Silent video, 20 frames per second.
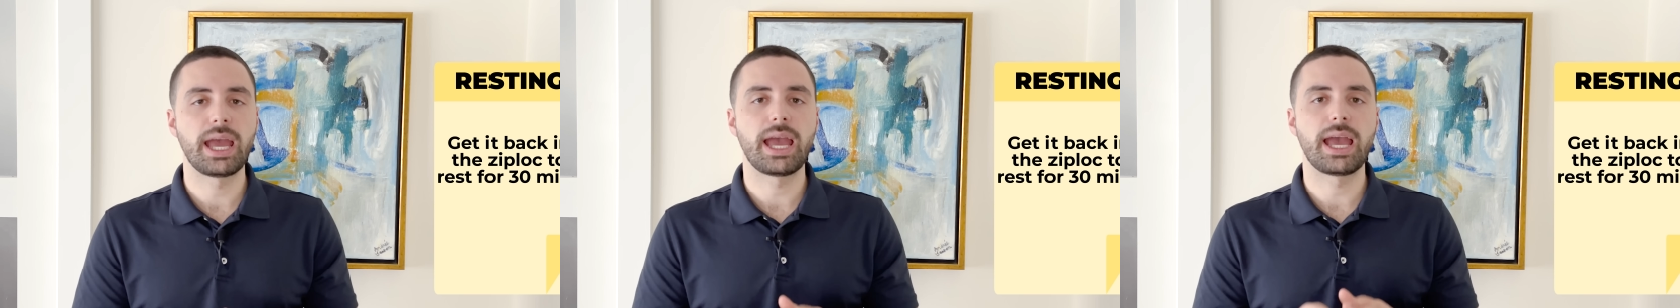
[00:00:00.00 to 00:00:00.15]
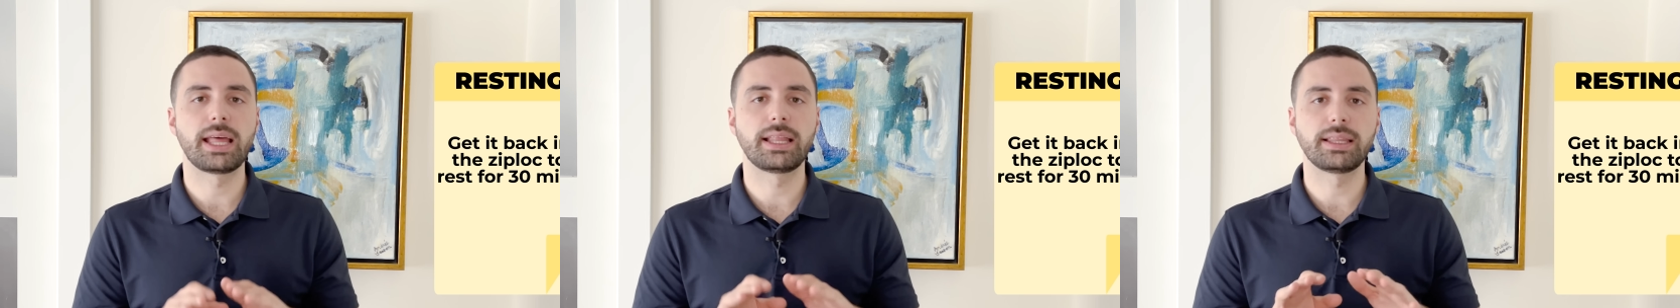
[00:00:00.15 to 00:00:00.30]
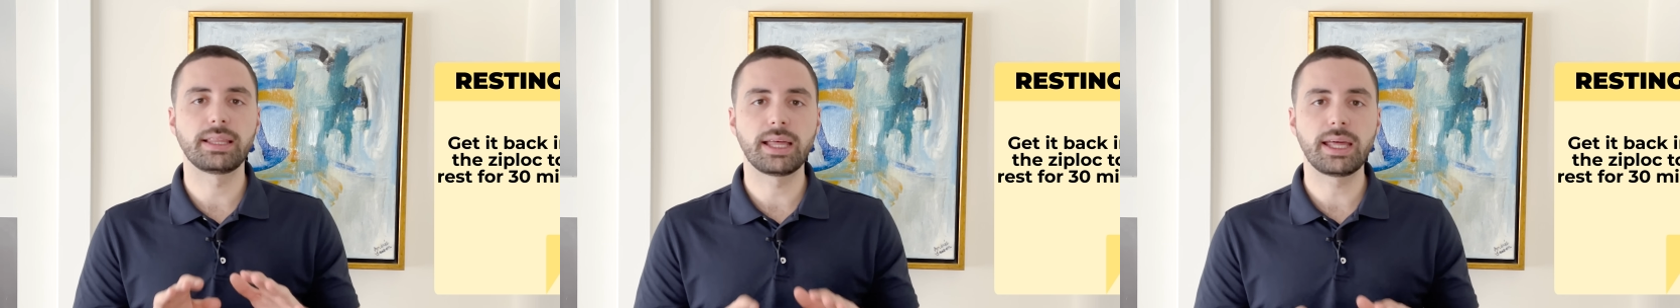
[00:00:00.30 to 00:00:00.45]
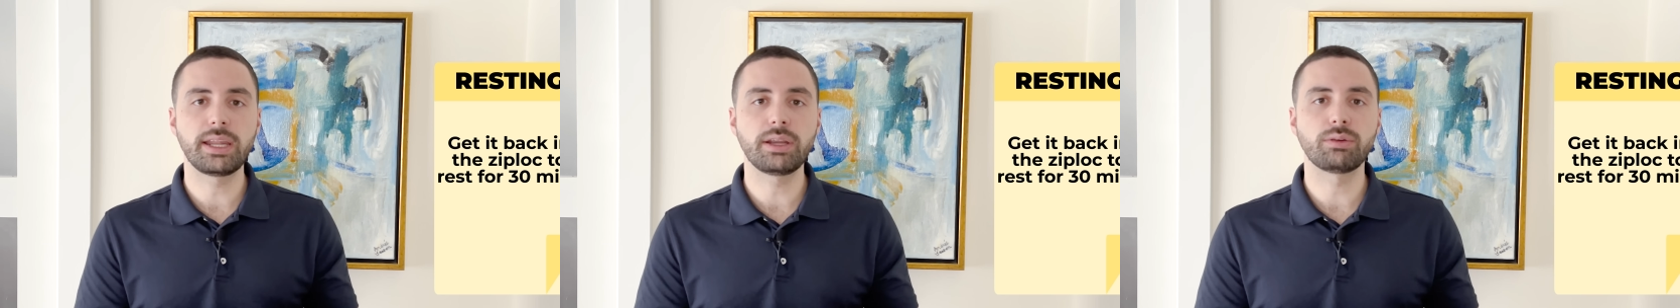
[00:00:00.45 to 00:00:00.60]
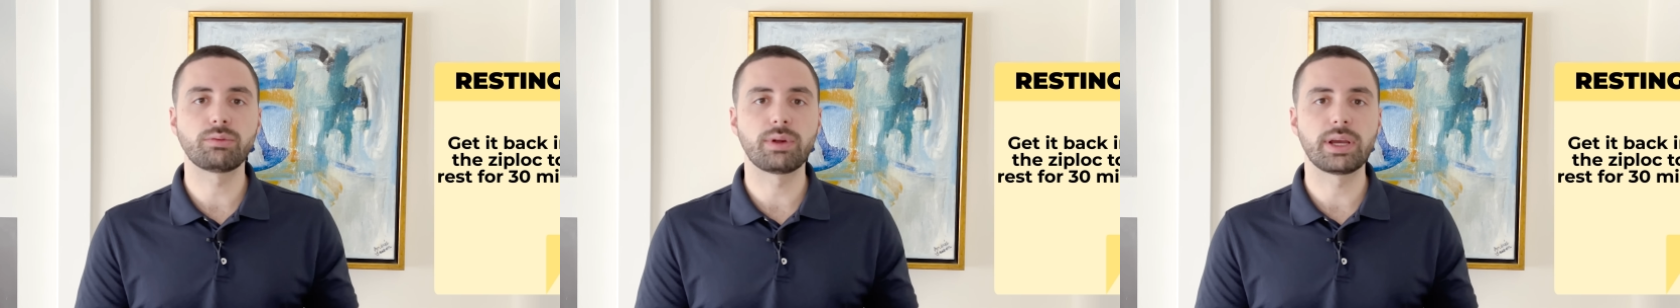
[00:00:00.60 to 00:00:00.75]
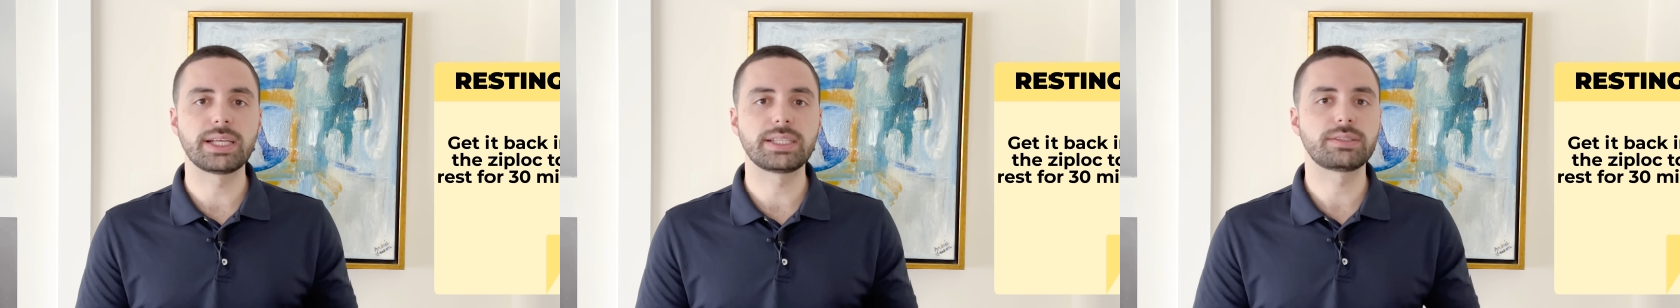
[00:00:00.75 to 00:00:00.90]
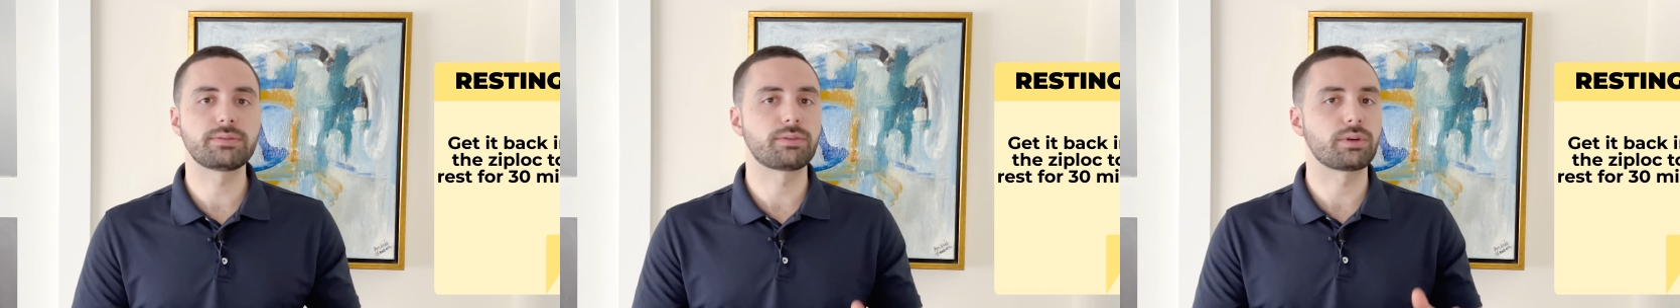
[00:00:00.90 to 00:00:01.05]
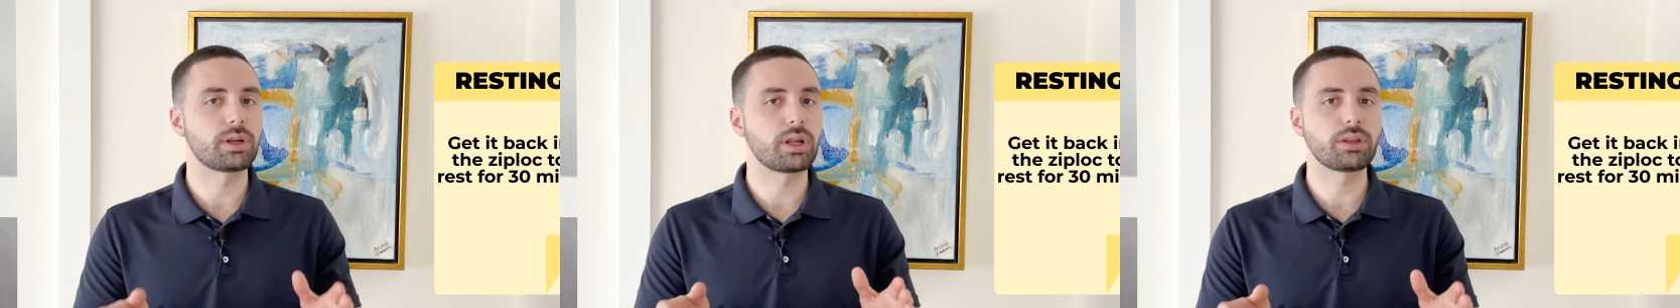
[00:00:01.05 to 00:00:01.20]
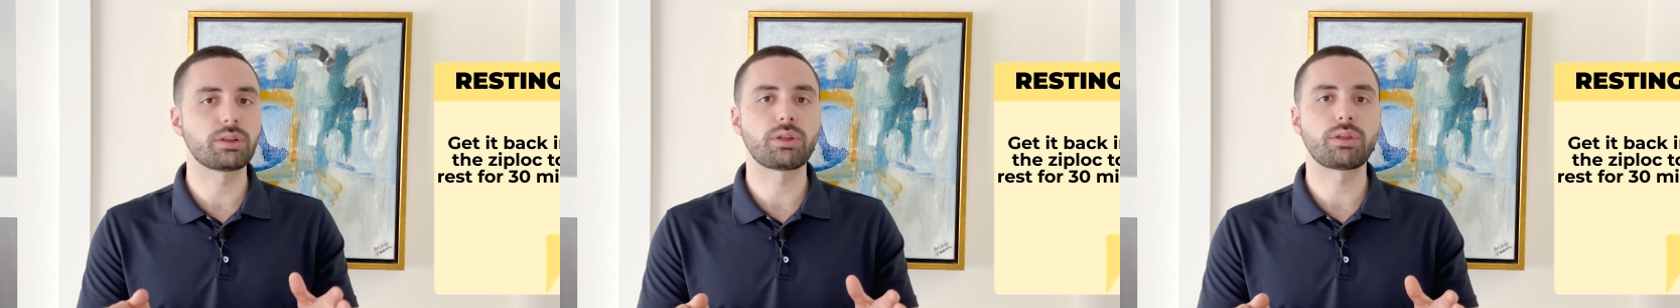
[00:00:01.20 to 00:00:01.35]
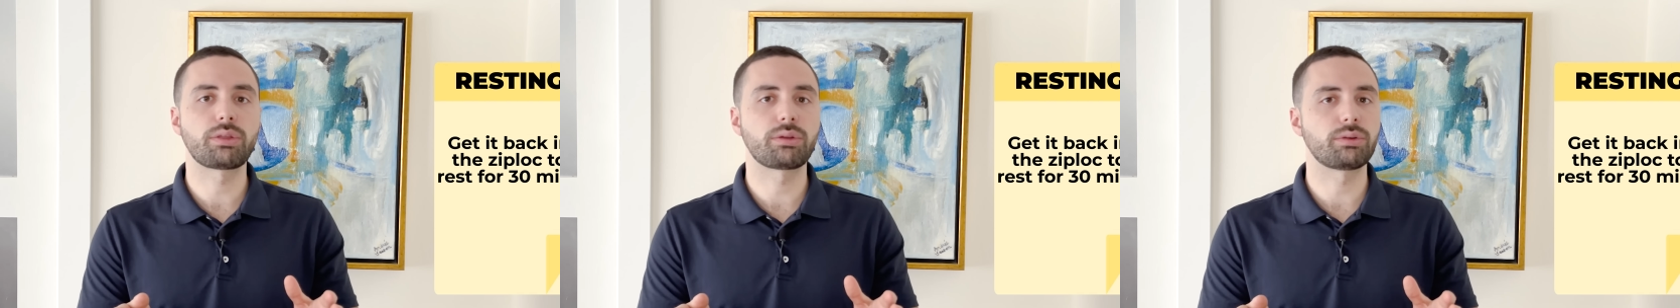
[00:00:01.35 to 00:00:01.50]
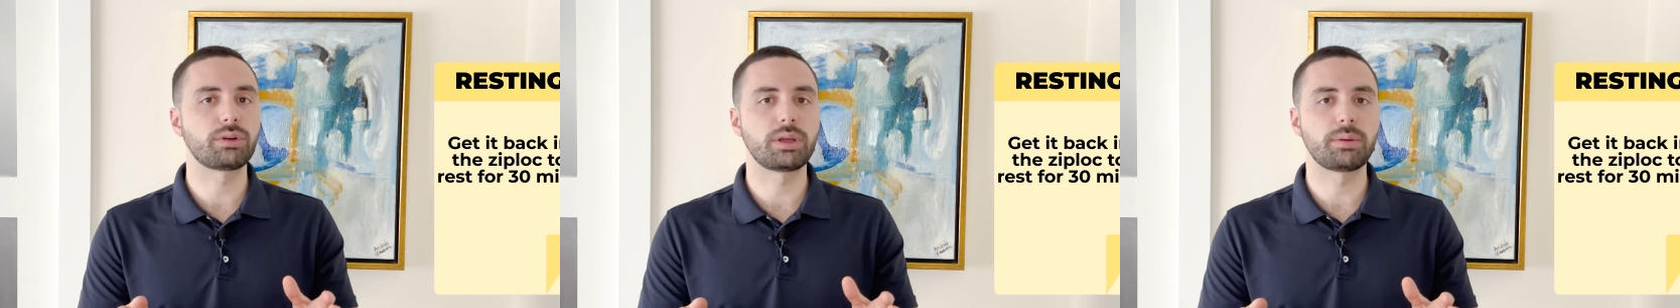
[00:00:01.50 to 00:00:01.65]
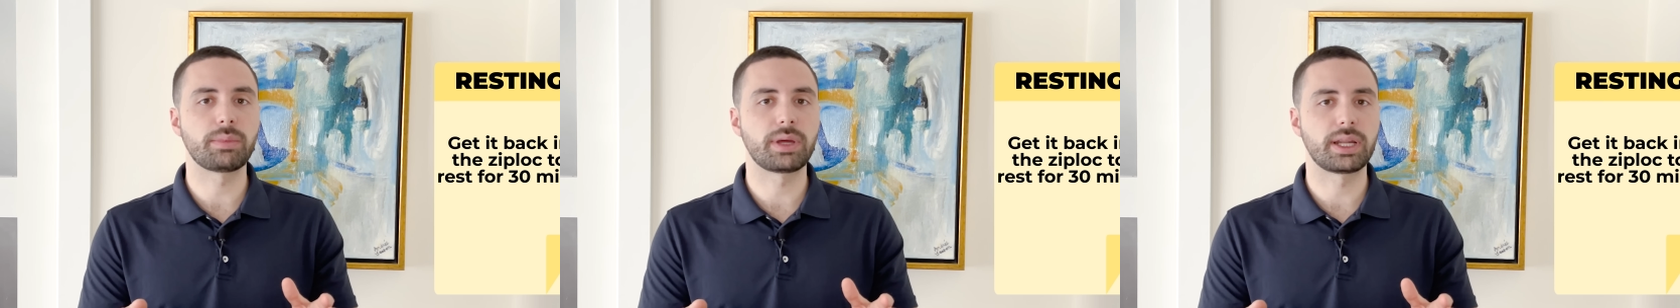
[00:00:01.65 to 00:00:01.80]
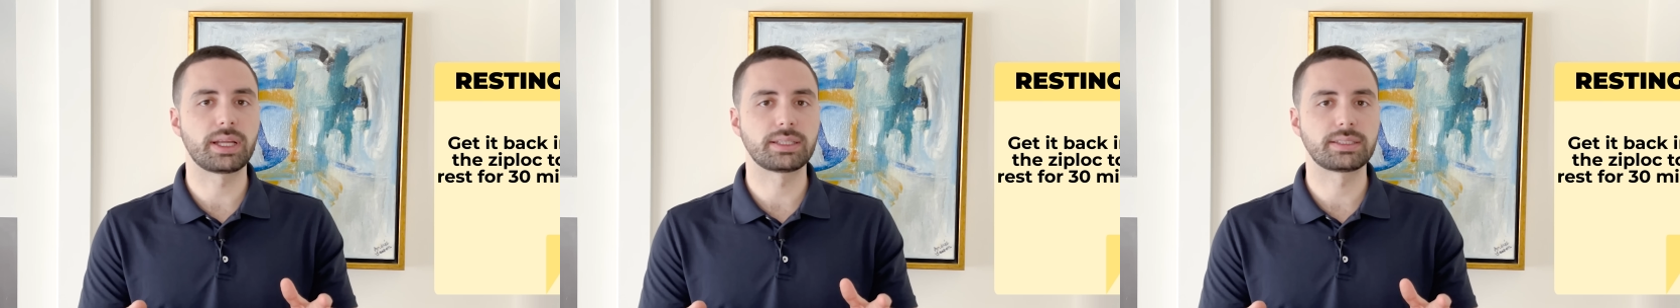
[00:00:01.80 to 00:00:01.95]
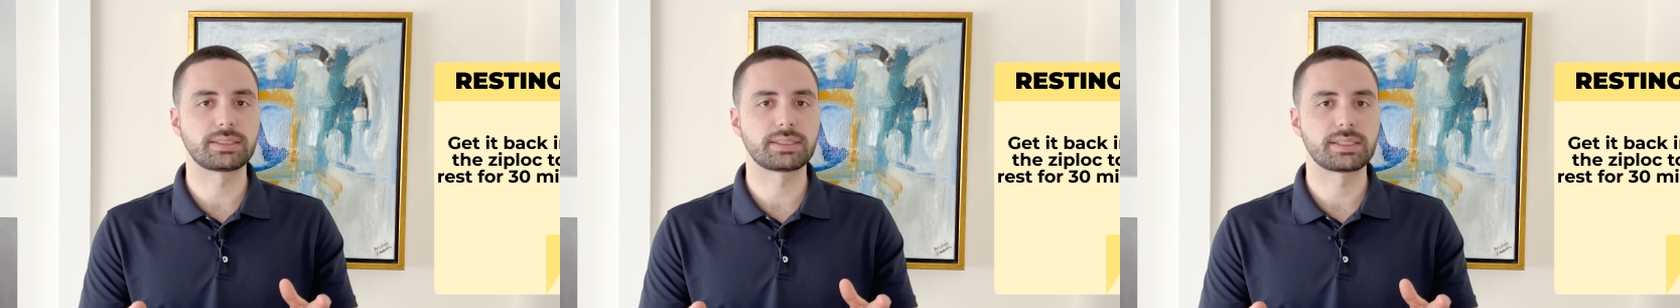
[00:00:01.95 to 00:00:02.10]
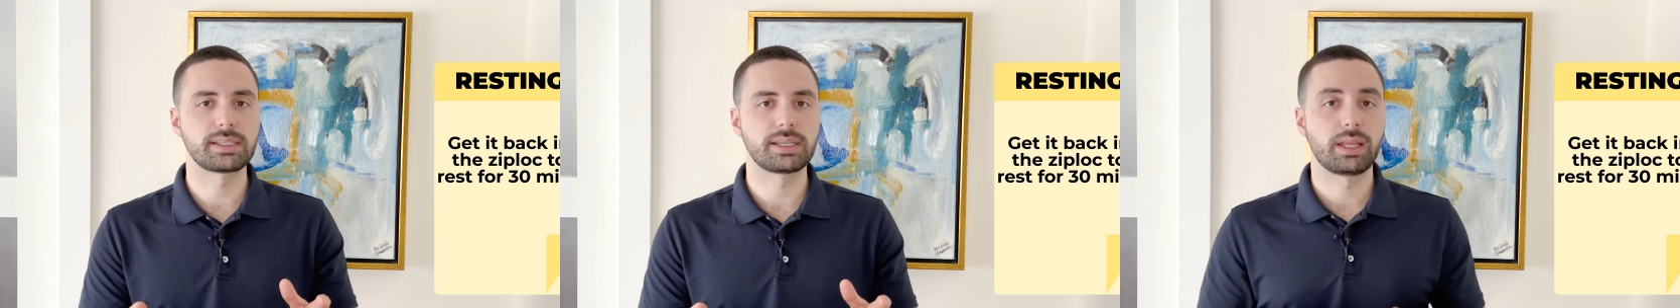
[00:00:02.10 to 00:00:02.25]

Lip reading: and let it rest for another 30 minutes.